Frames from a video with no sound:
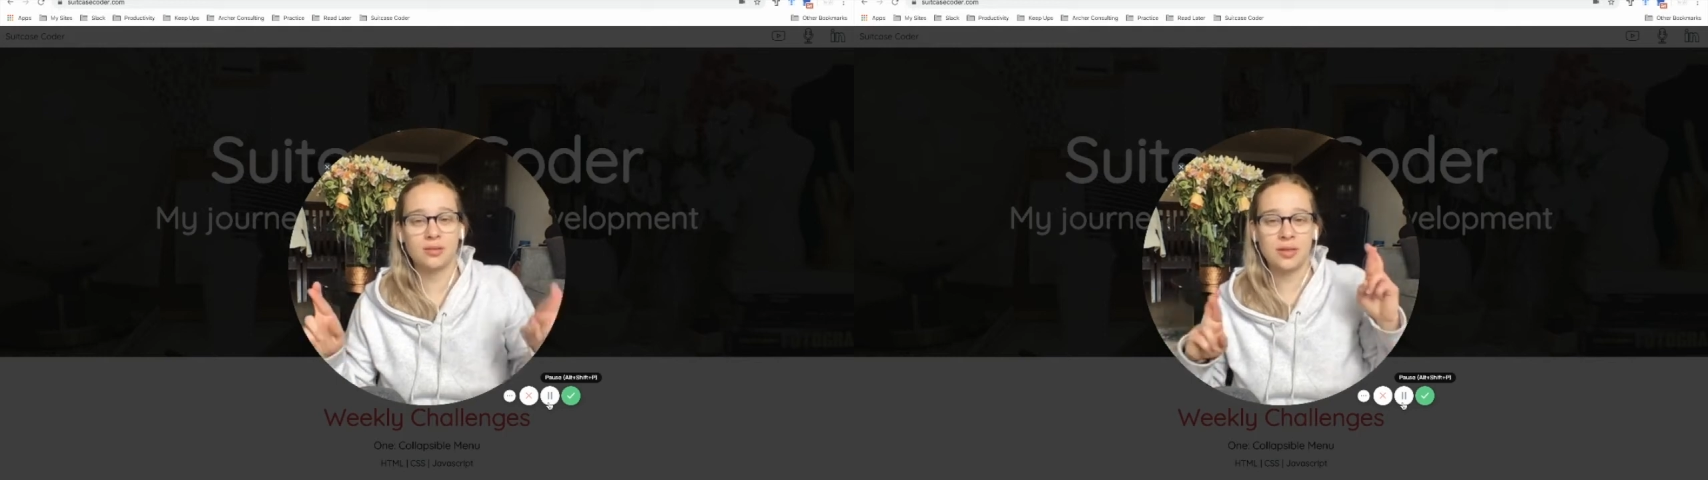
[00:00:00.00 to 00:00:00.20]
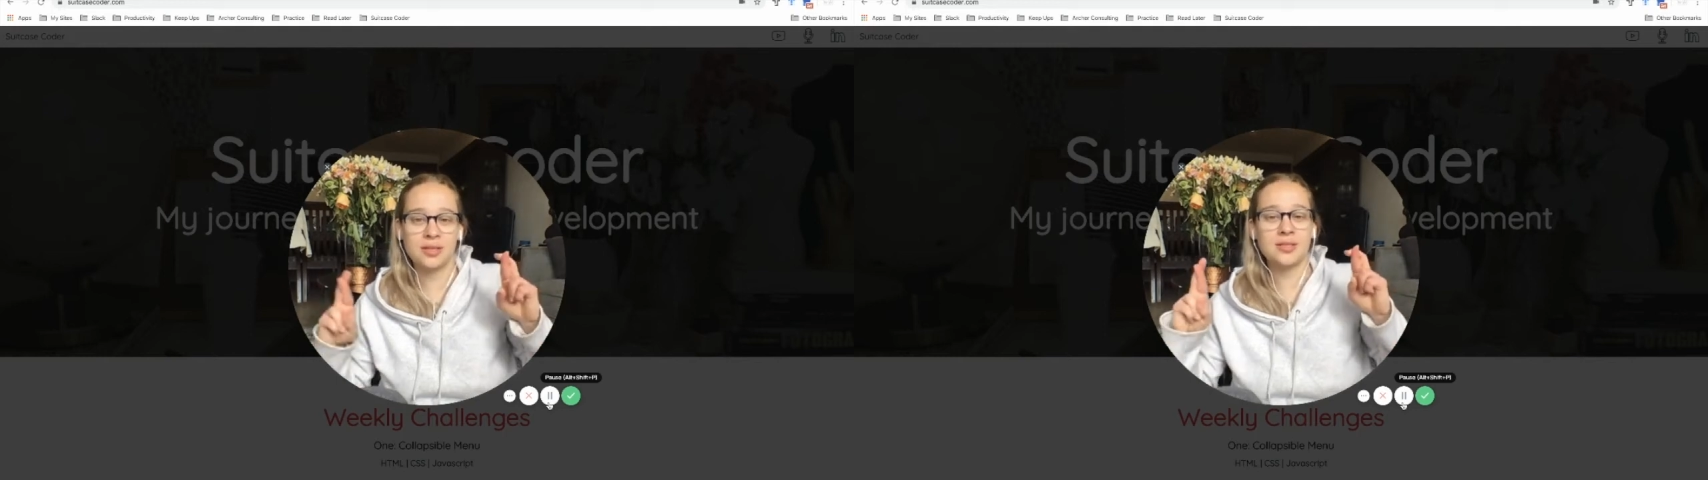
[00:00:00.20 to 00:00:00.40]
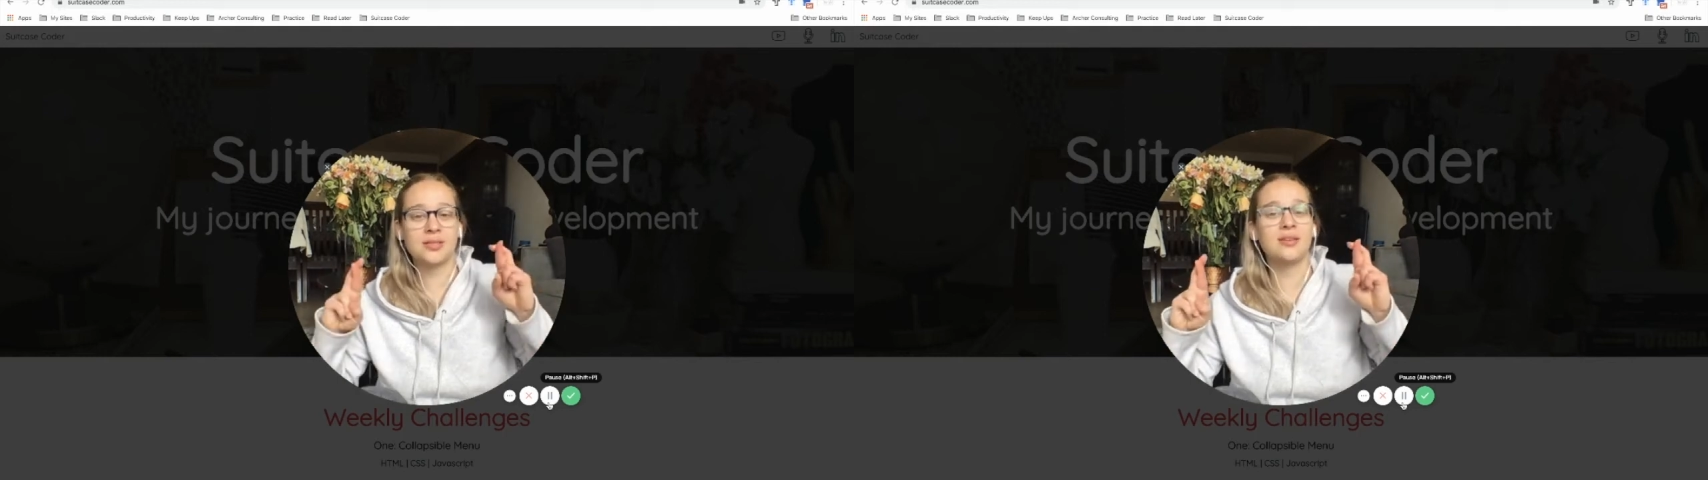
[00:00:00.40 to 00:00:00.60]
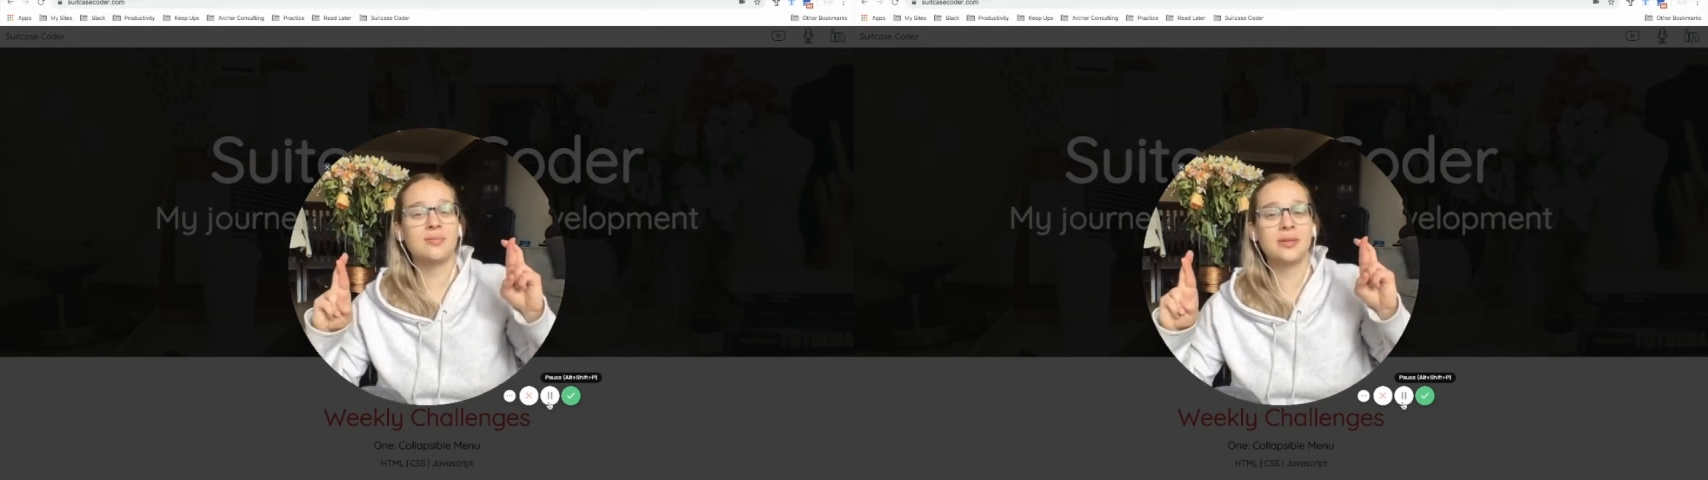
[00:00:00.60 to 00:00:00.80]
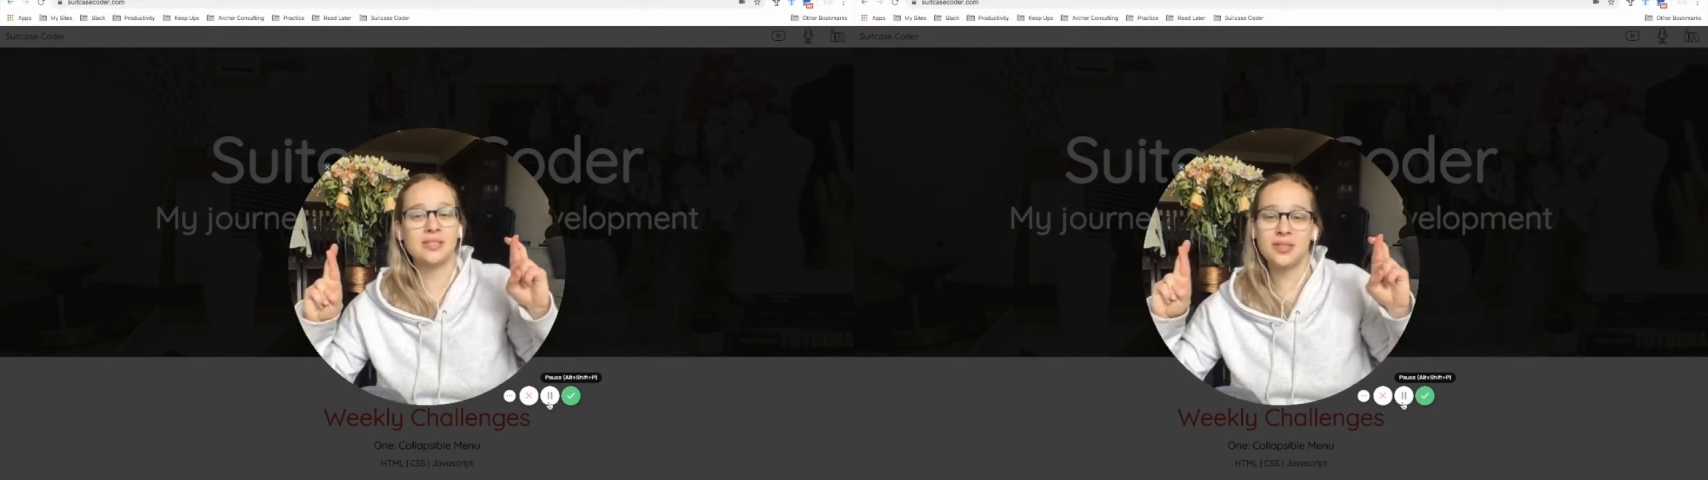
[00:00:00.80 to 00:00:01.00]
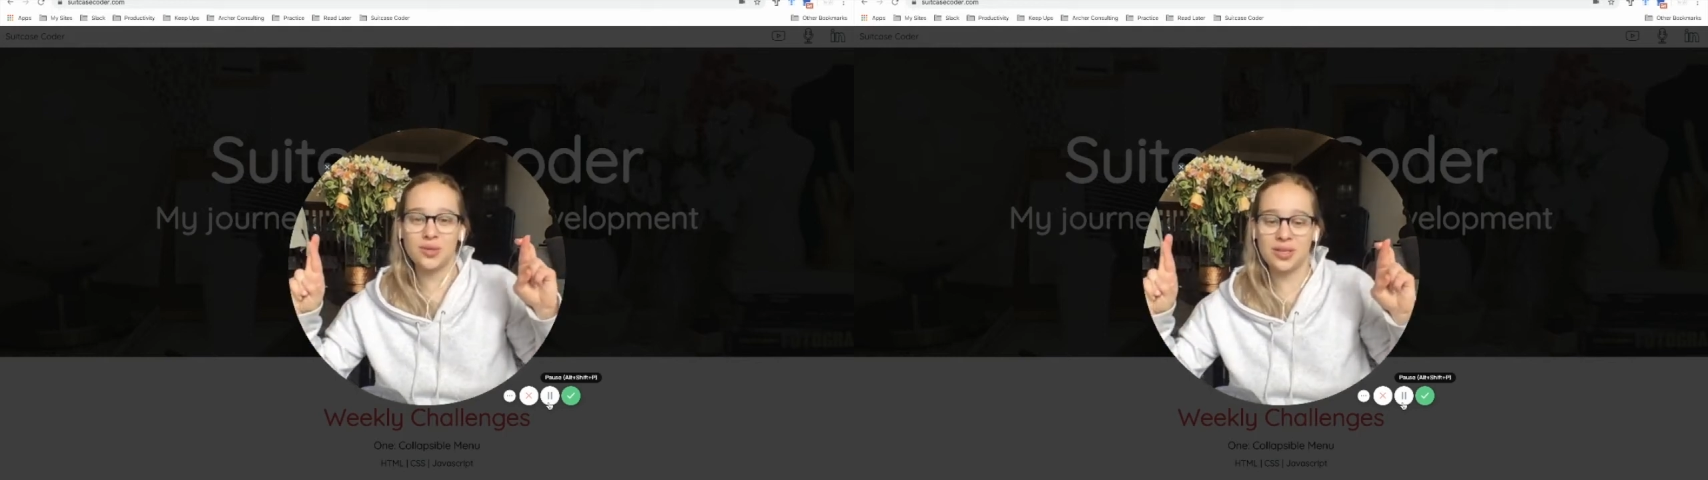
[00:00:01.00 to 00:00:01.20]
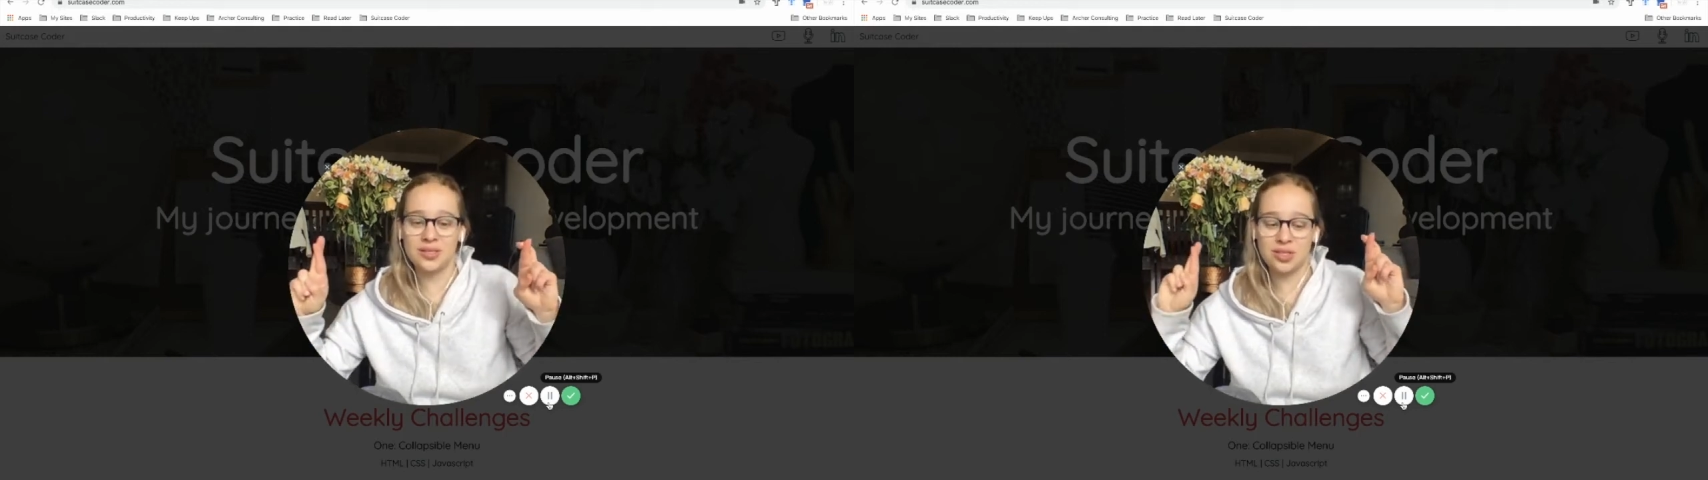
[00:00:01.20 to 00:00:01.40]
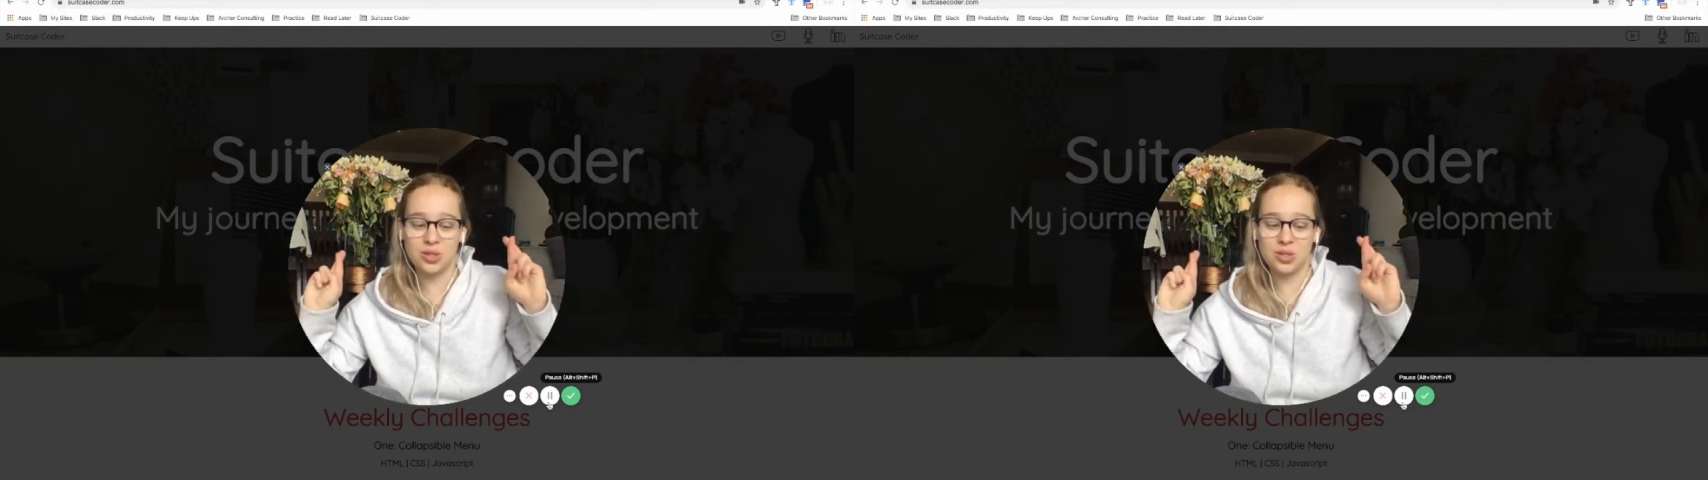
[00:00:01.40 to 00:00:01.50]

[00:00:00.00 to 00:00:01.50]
it's still on my to-do list